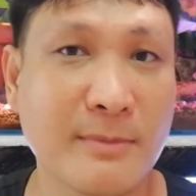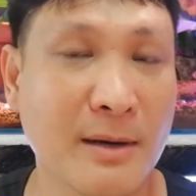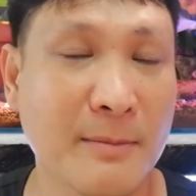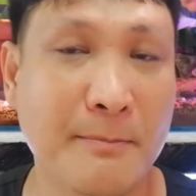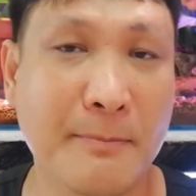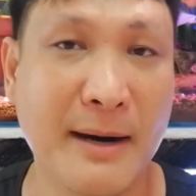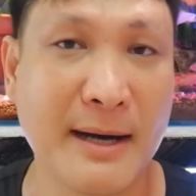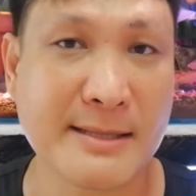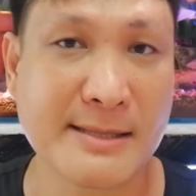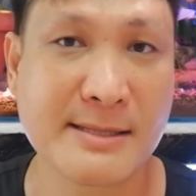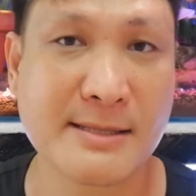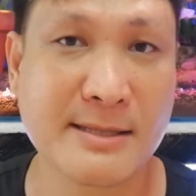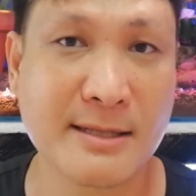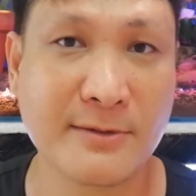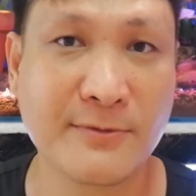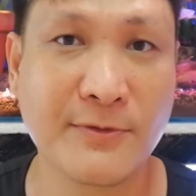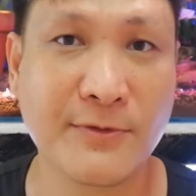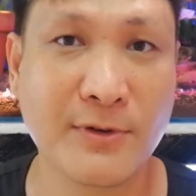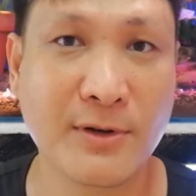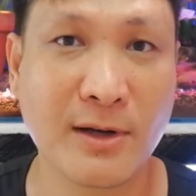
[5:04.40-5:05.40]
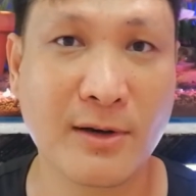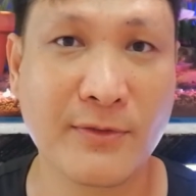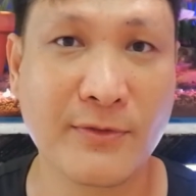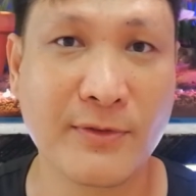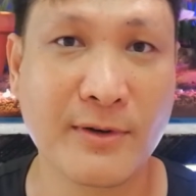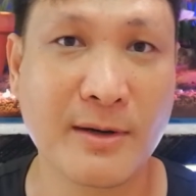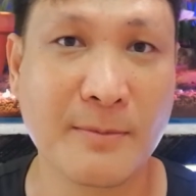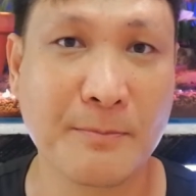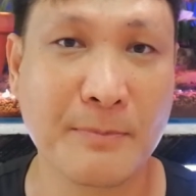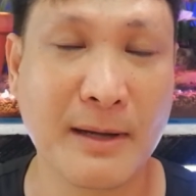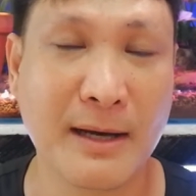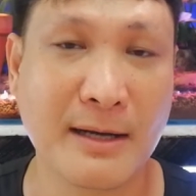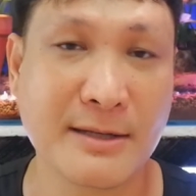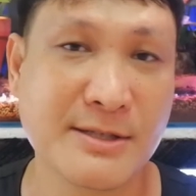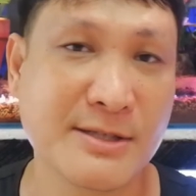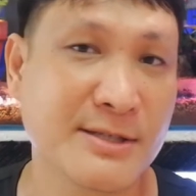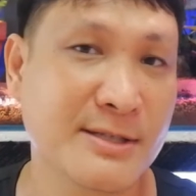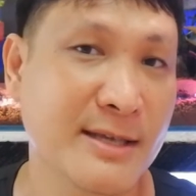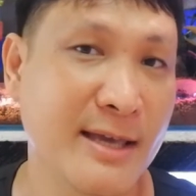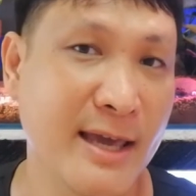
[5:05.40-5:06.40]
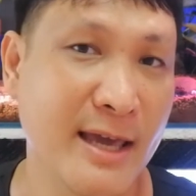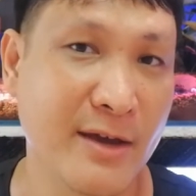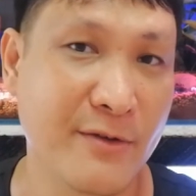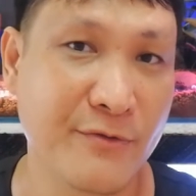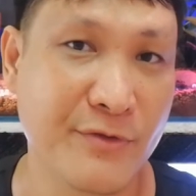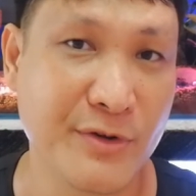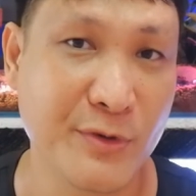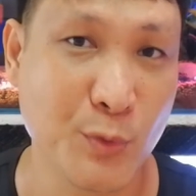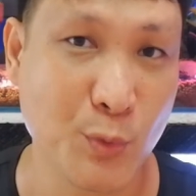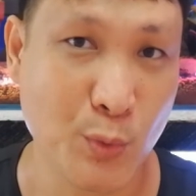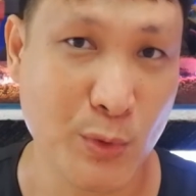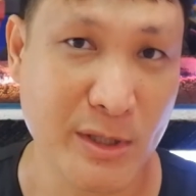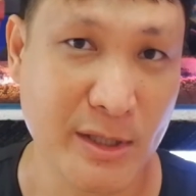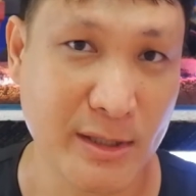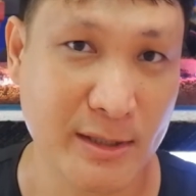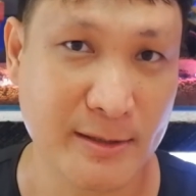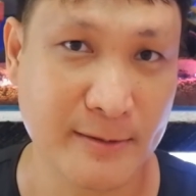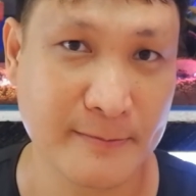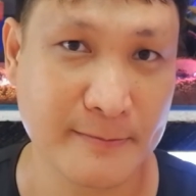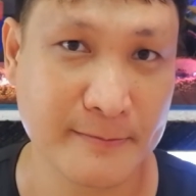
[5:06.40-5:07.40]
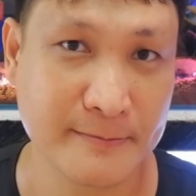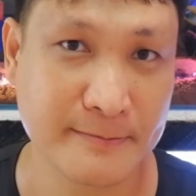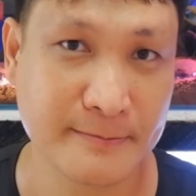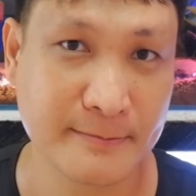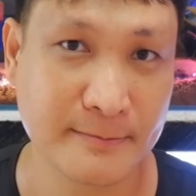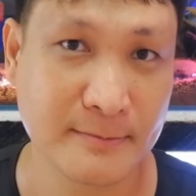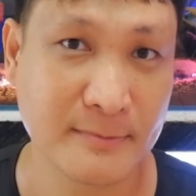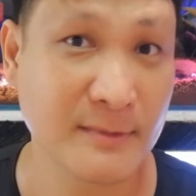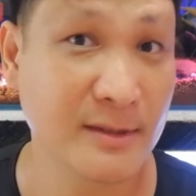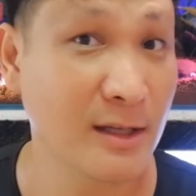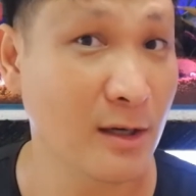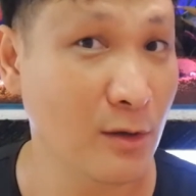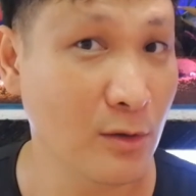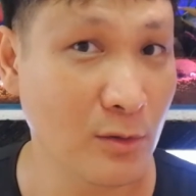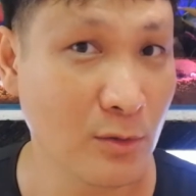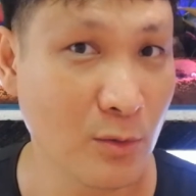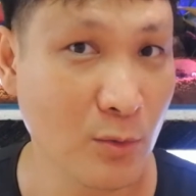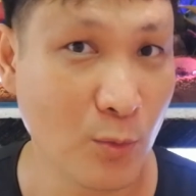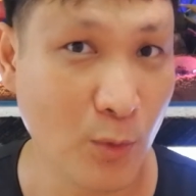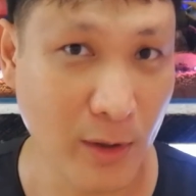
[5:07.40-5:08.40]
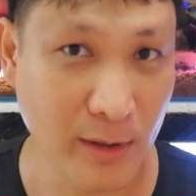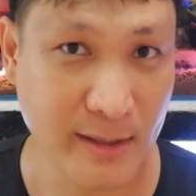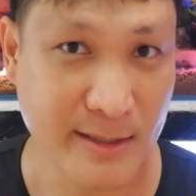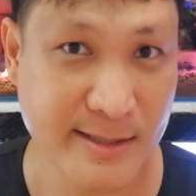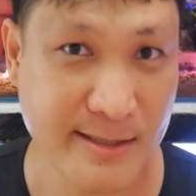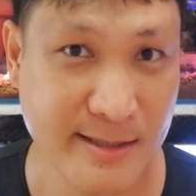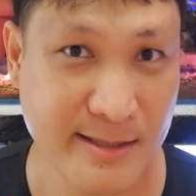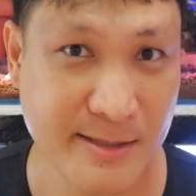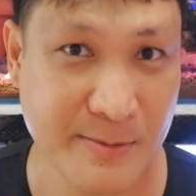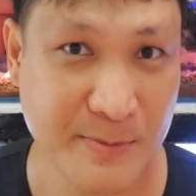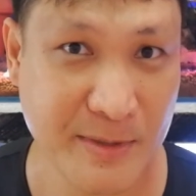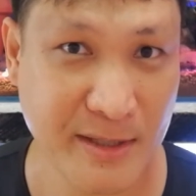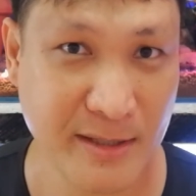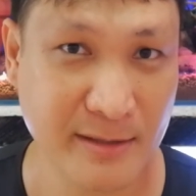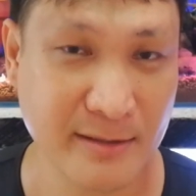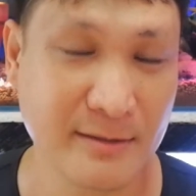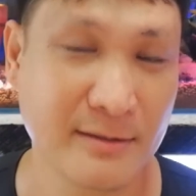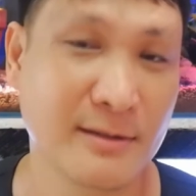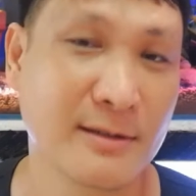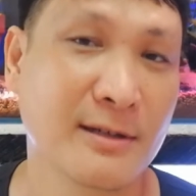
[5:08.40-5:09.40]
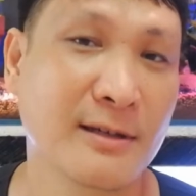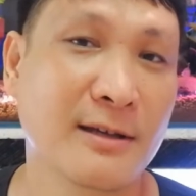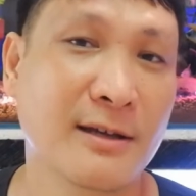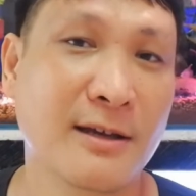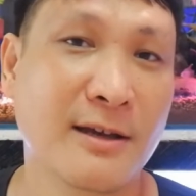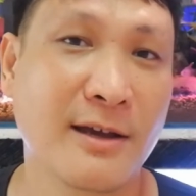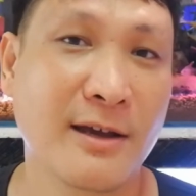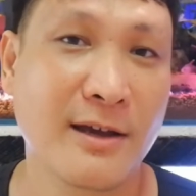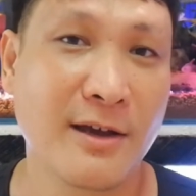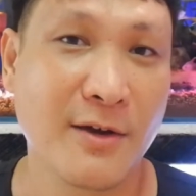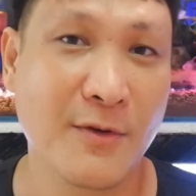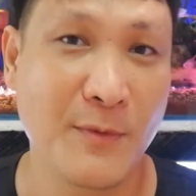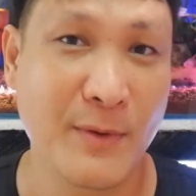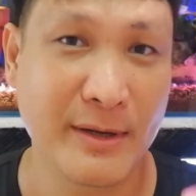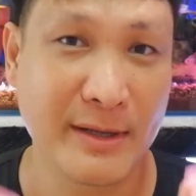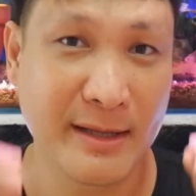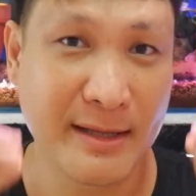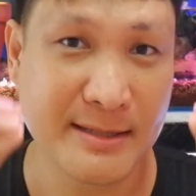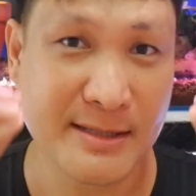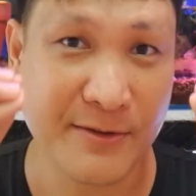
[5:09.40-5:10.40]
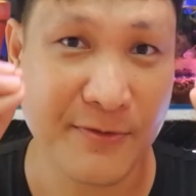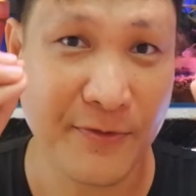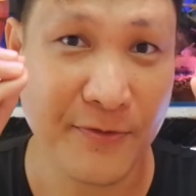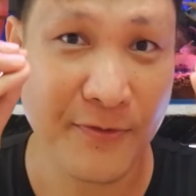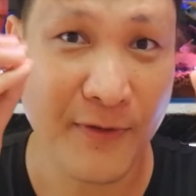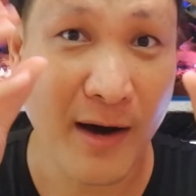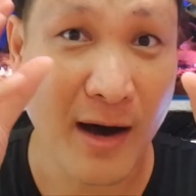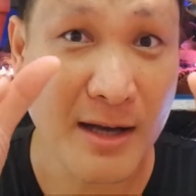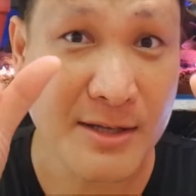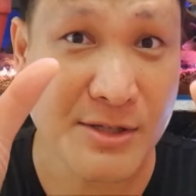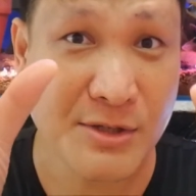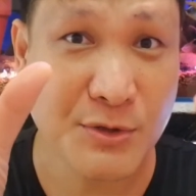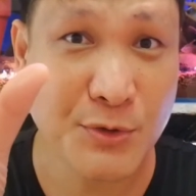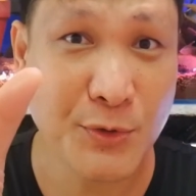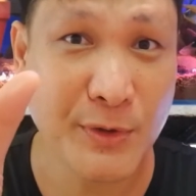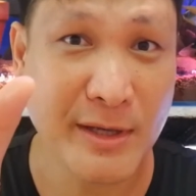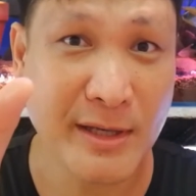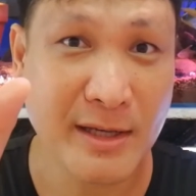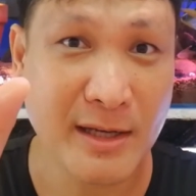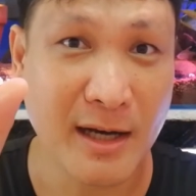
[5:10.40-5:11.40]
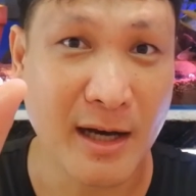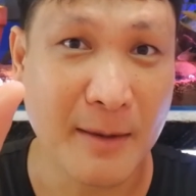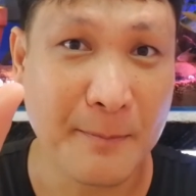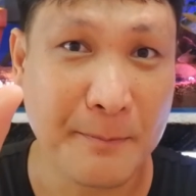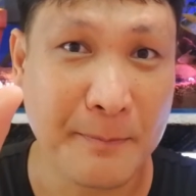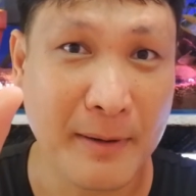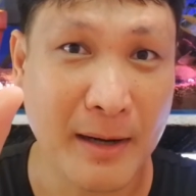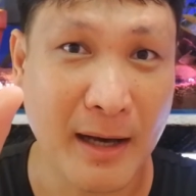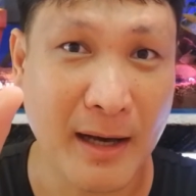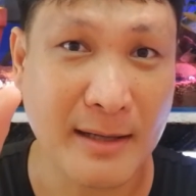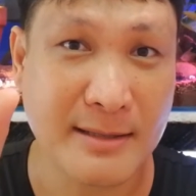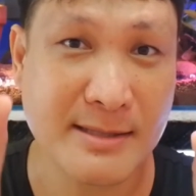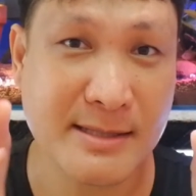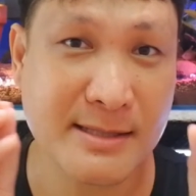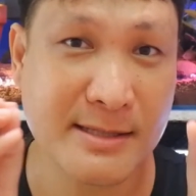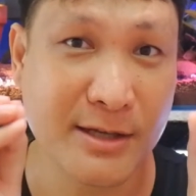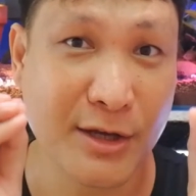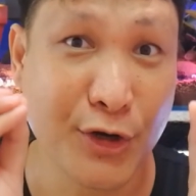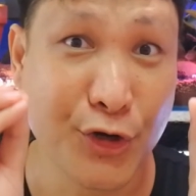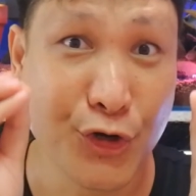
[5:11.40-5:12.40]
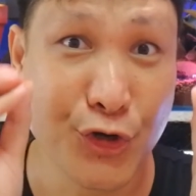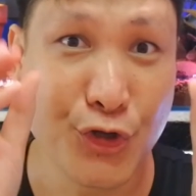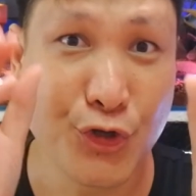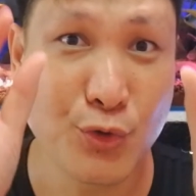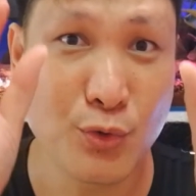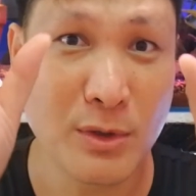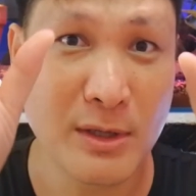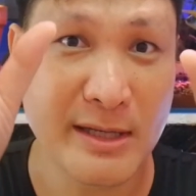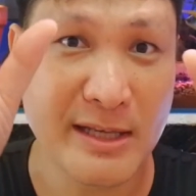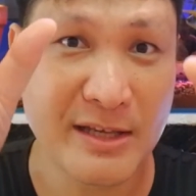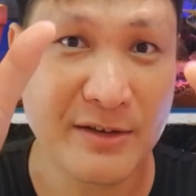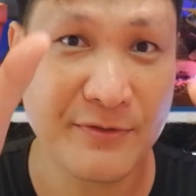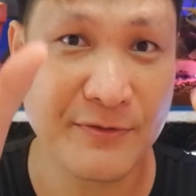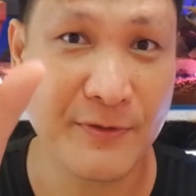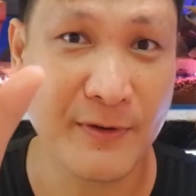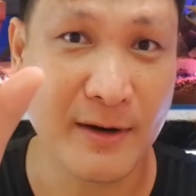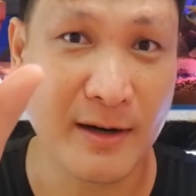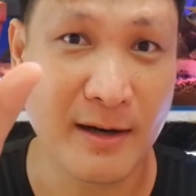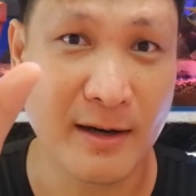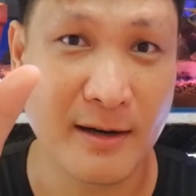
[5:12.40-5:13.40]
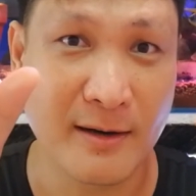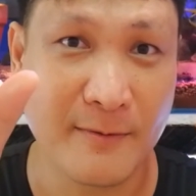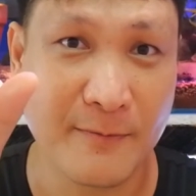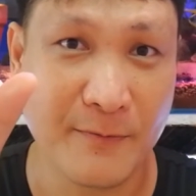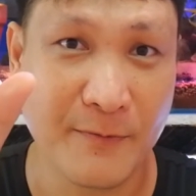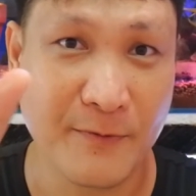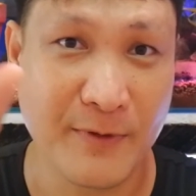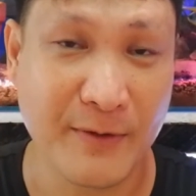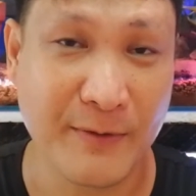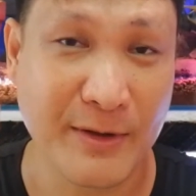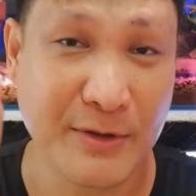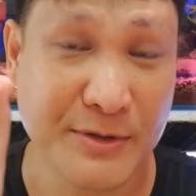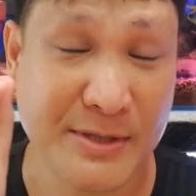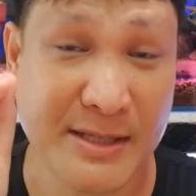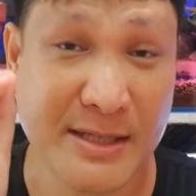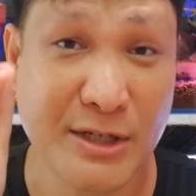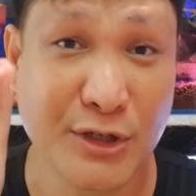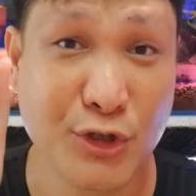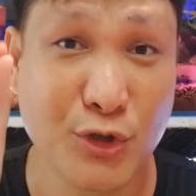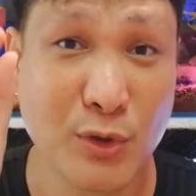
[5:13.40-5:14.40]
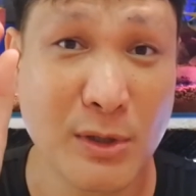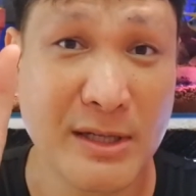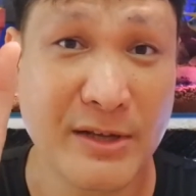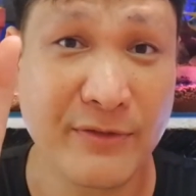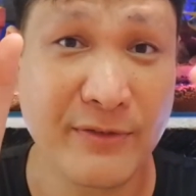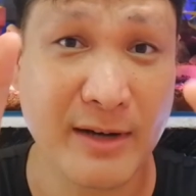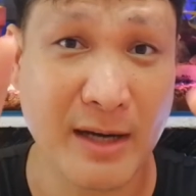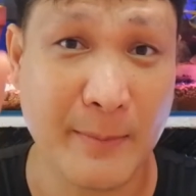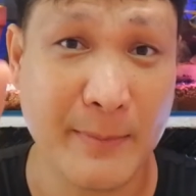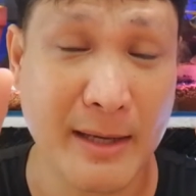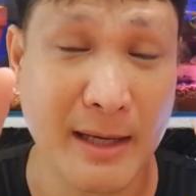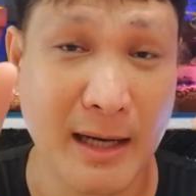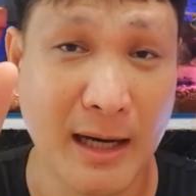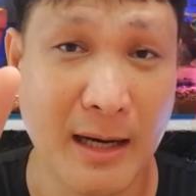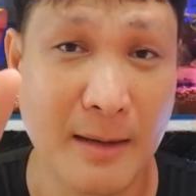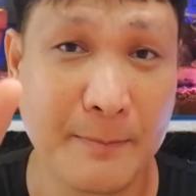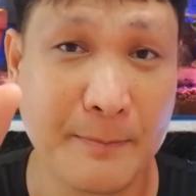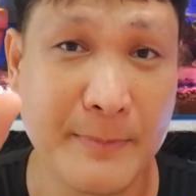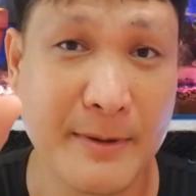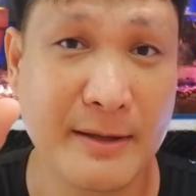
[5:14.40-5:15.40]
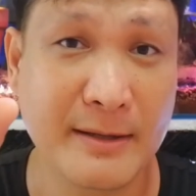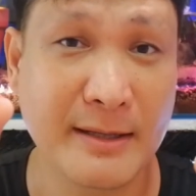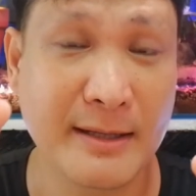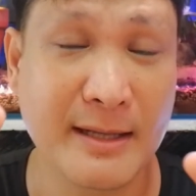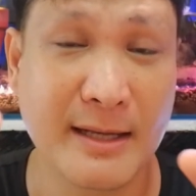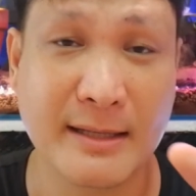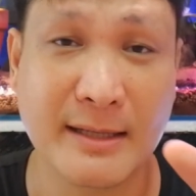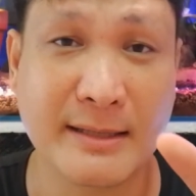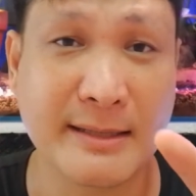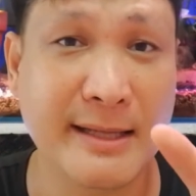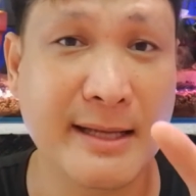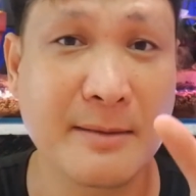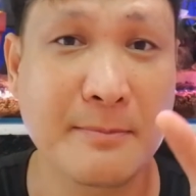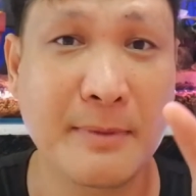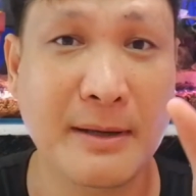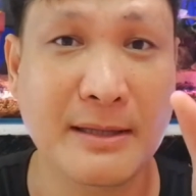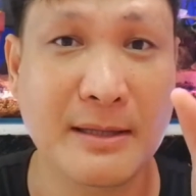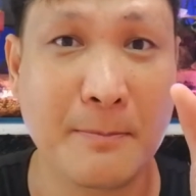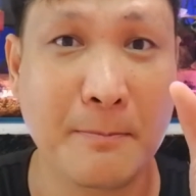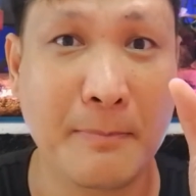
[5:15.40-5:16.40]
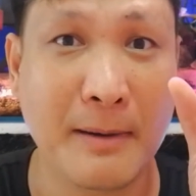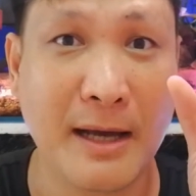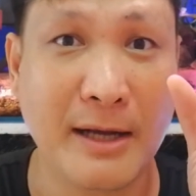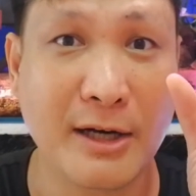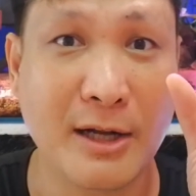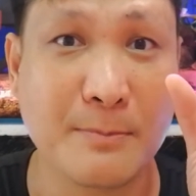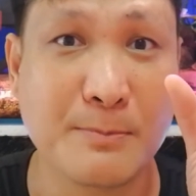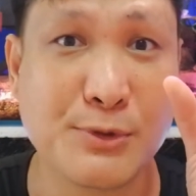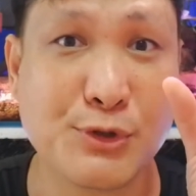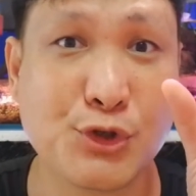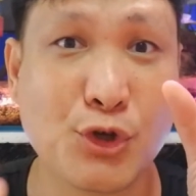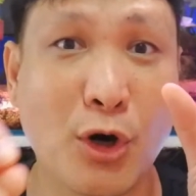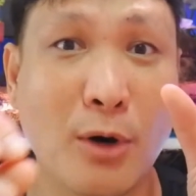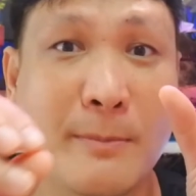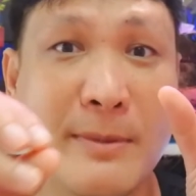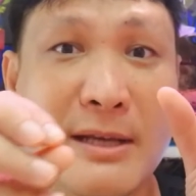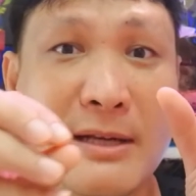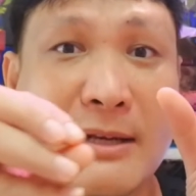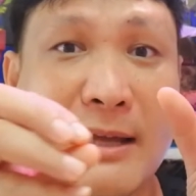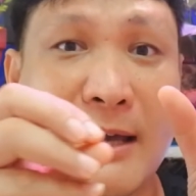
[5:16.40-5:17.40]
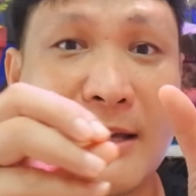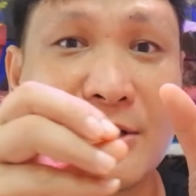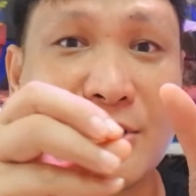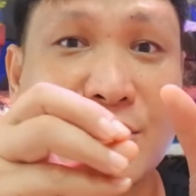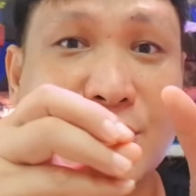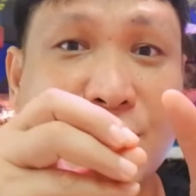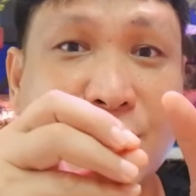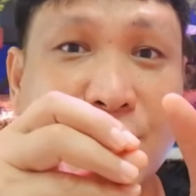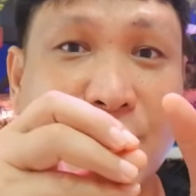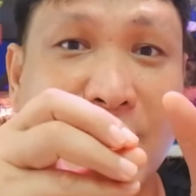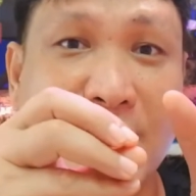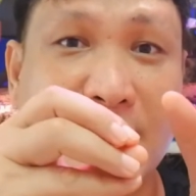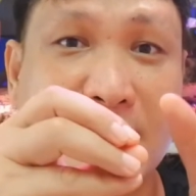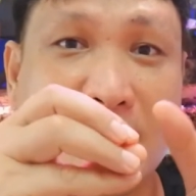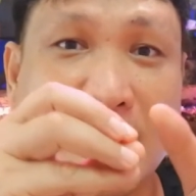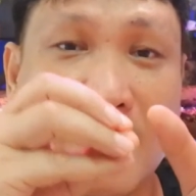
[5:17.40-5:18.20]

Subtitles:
a basket full of plants every week. Now, what does this mean? When there's a fast growing plants, new leaf, when you see new leaf coming up, they are nothing but the plant absorbing nitrate